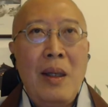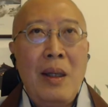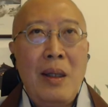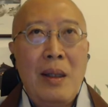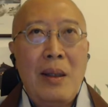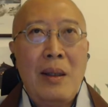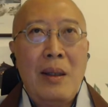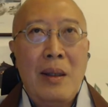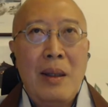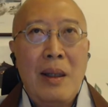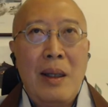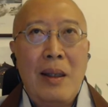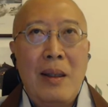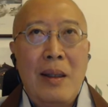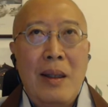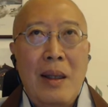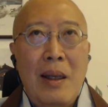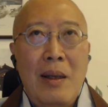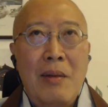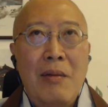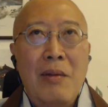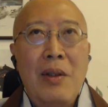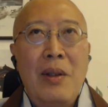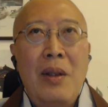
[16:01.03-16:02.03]
think
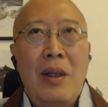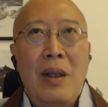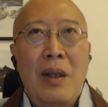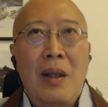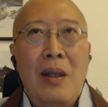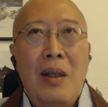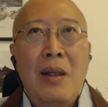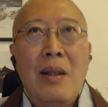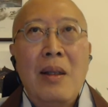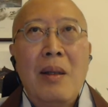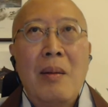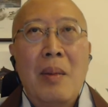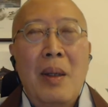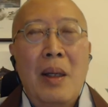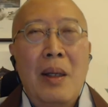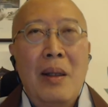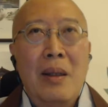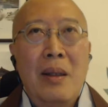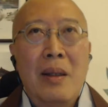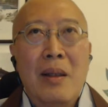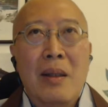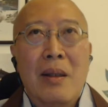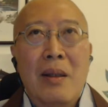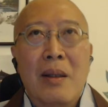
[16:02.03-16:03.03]
that everything is
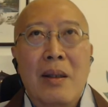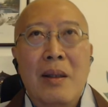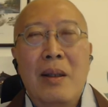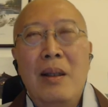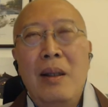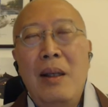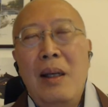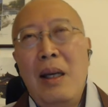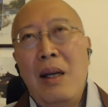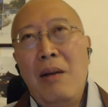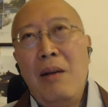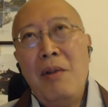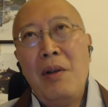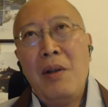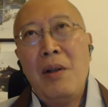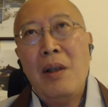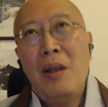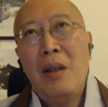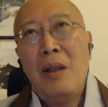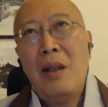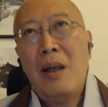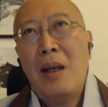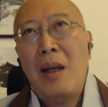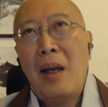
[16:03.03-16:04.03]
about us.
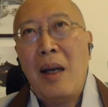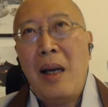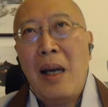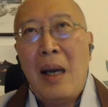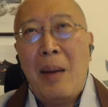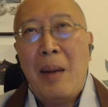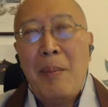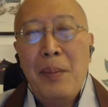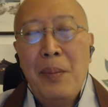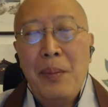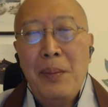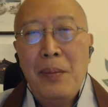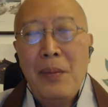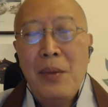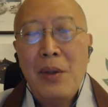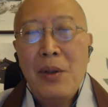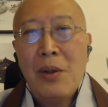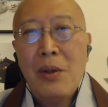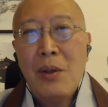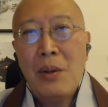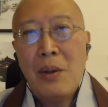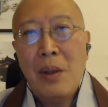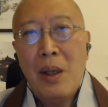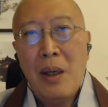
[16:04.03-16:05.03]
Everything that
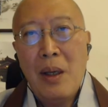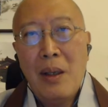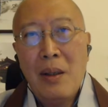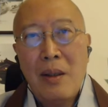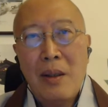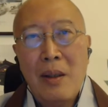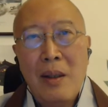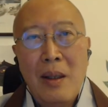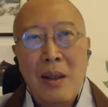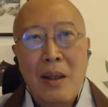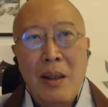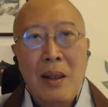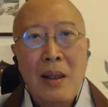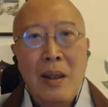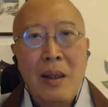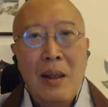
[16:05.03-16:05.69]
happens to us